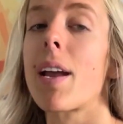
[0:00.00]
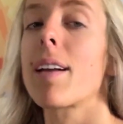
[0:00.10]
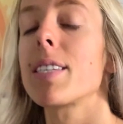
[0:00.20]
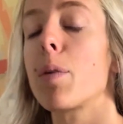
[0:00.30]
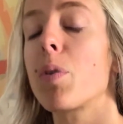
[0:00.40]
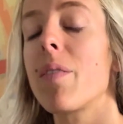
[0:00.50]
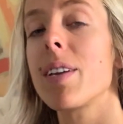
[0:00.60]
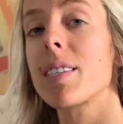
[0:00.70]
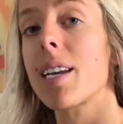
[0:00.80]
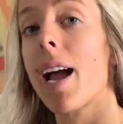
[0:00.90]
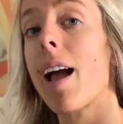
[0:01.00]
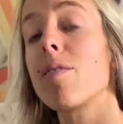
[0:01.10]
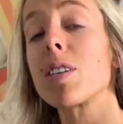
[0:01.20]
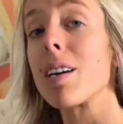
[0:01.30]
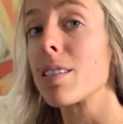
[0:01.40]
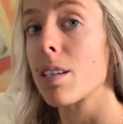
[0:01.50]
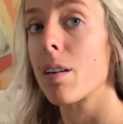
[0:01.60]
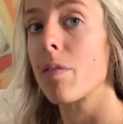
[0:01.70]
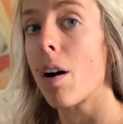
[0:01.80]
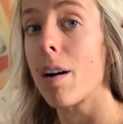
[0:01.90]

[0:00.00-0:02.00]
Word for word: Like I said previously, I have tons of